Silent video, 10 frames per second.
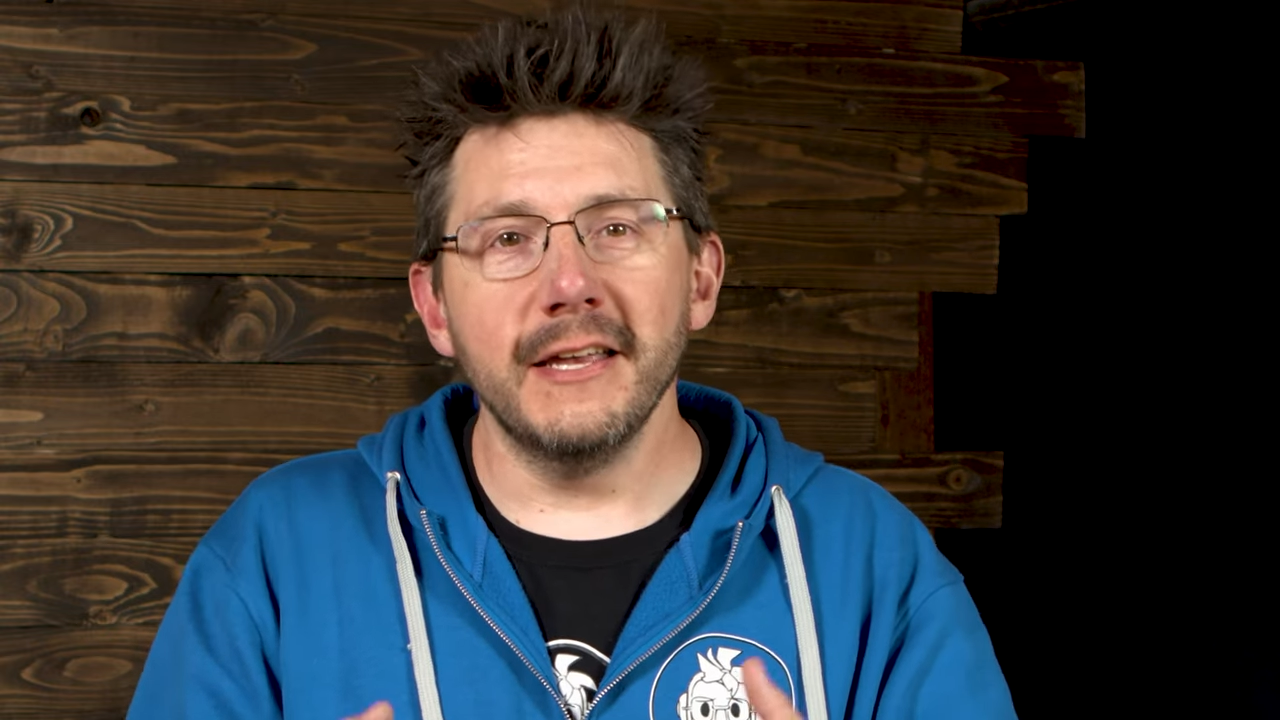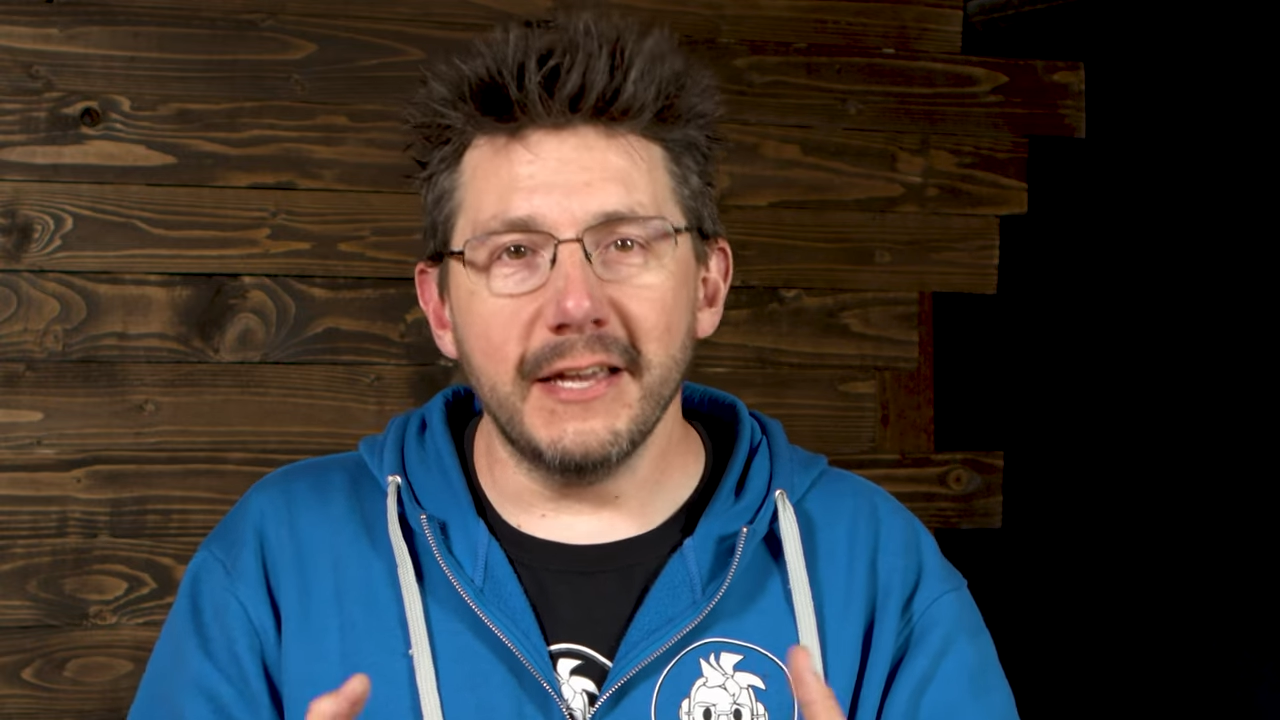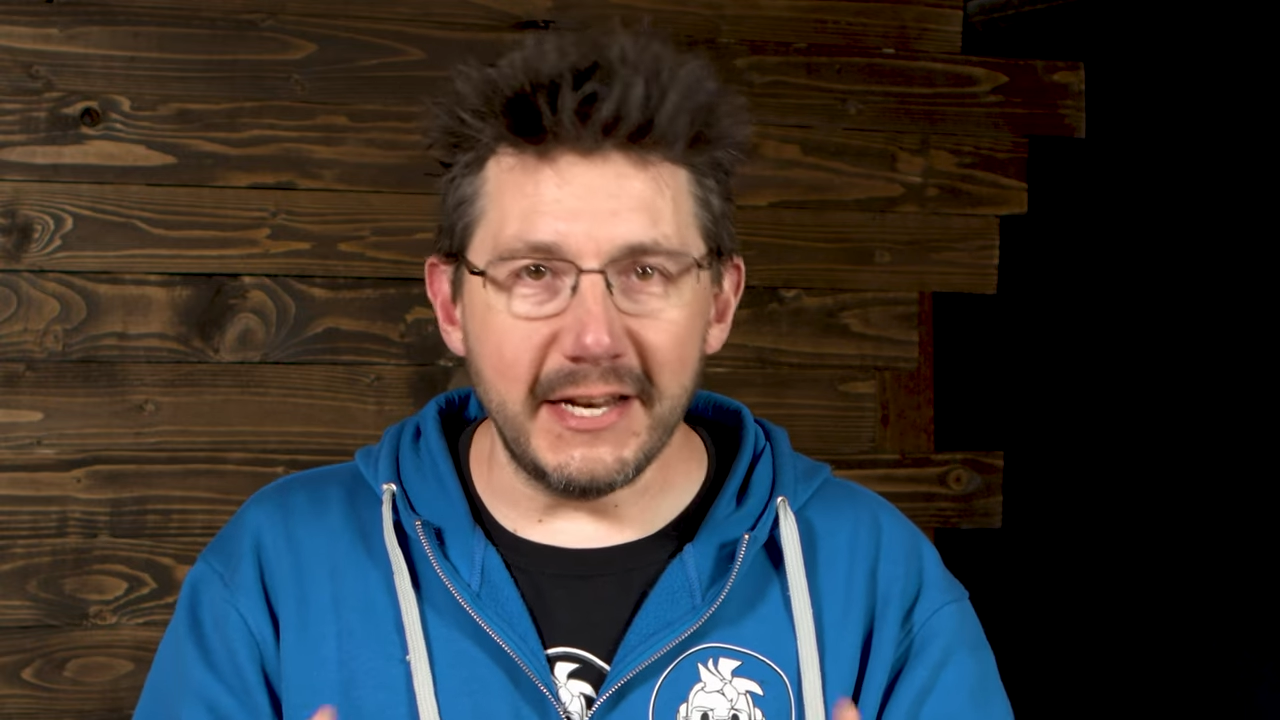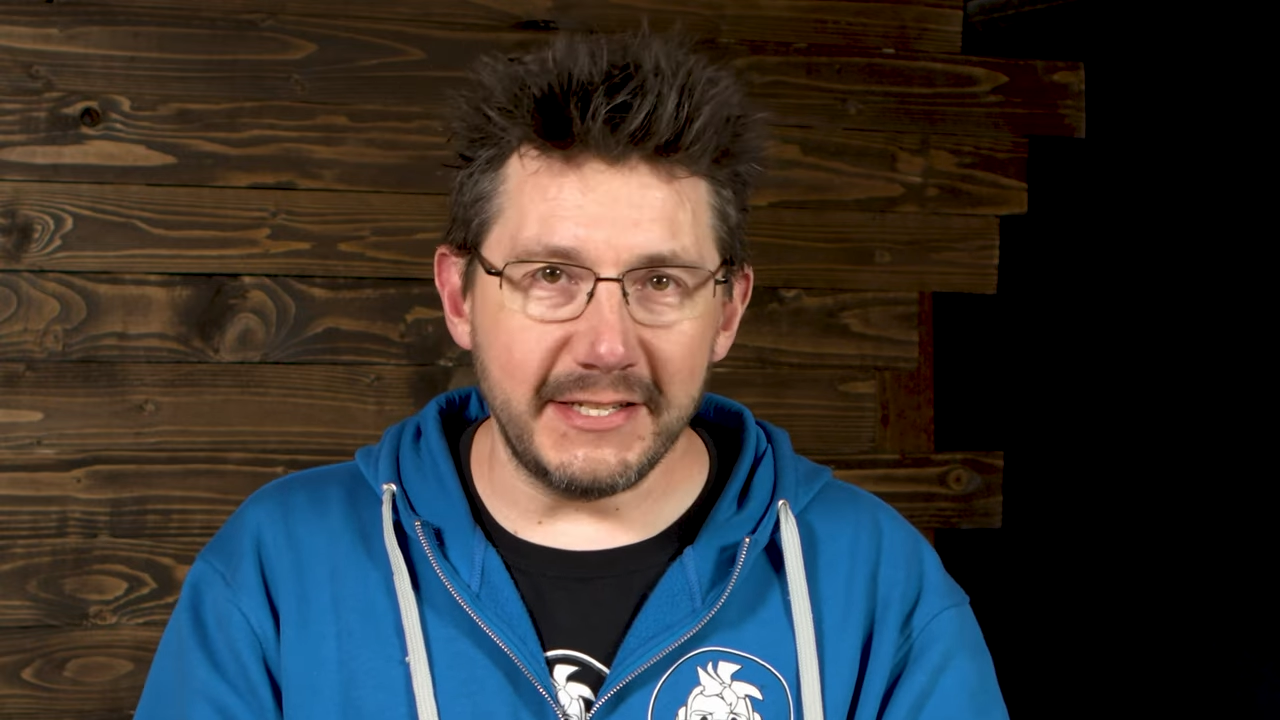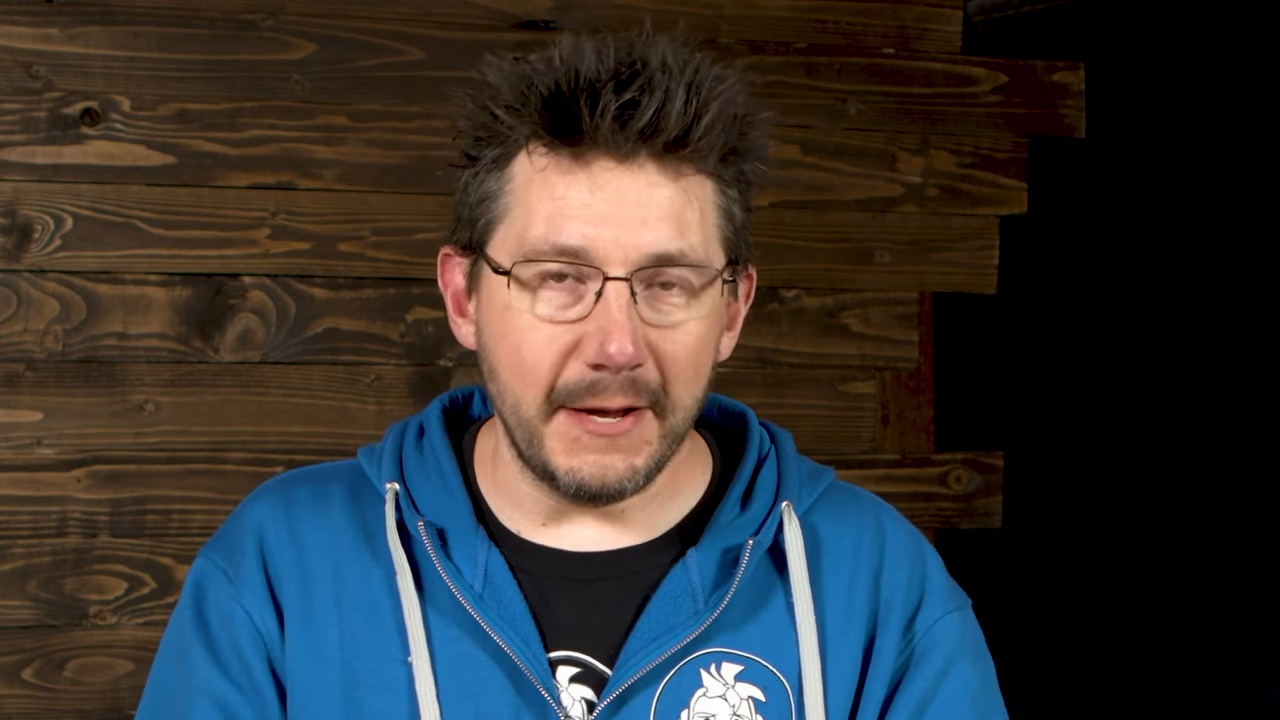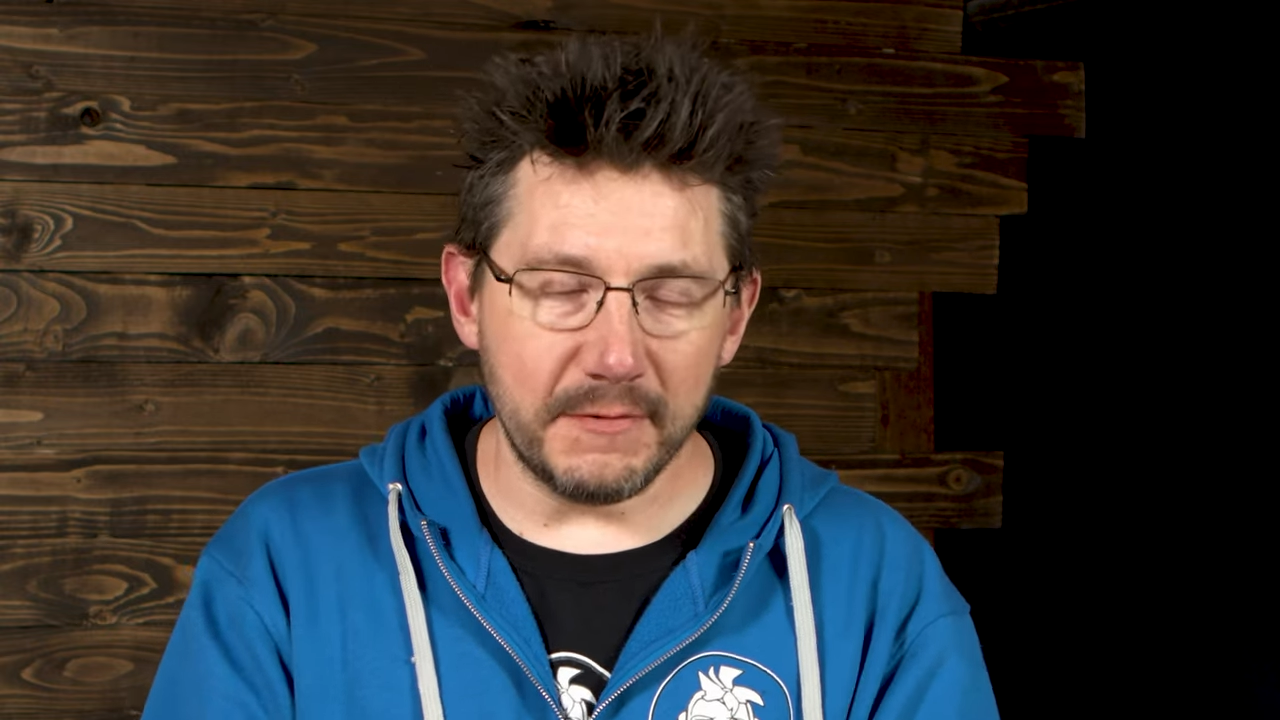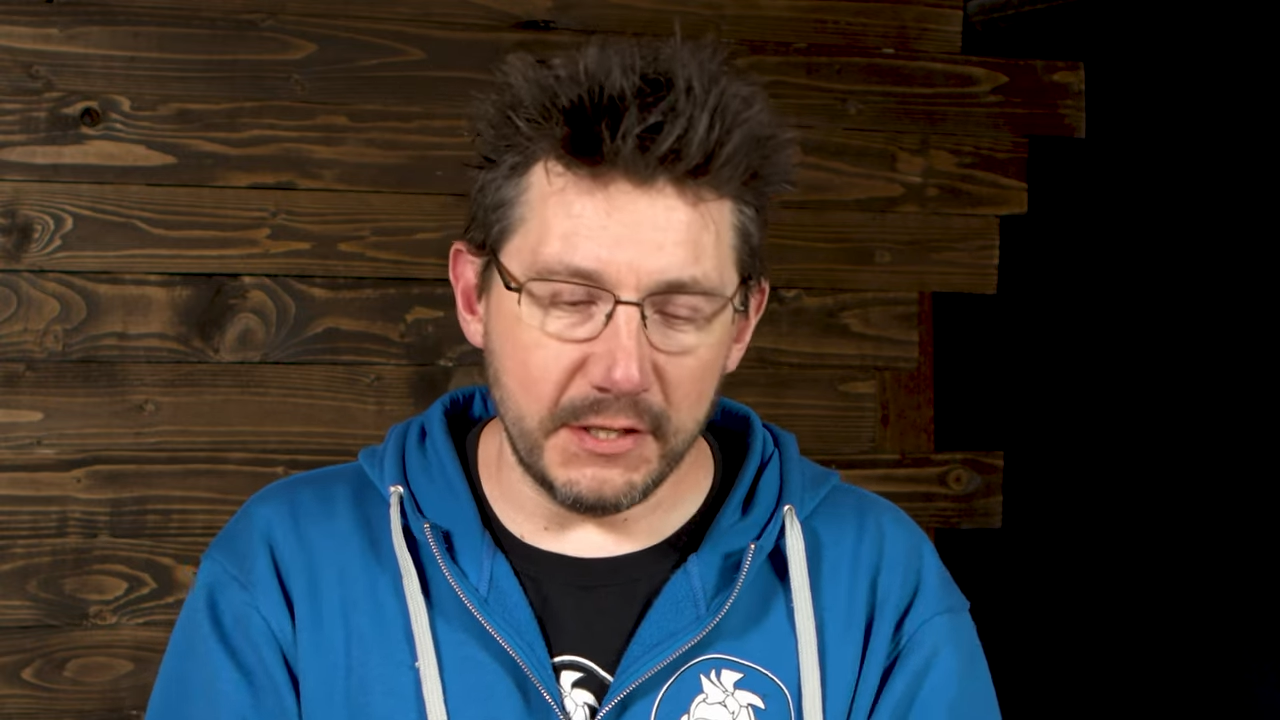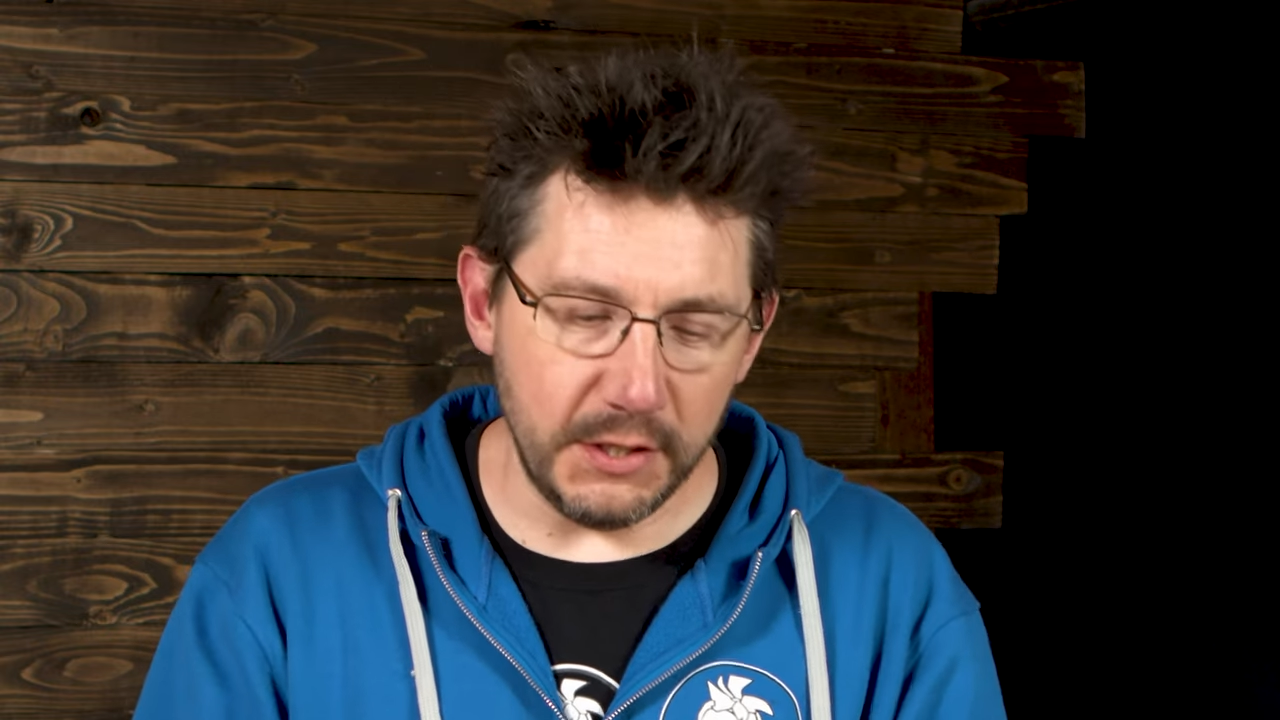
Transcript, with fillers: can attempt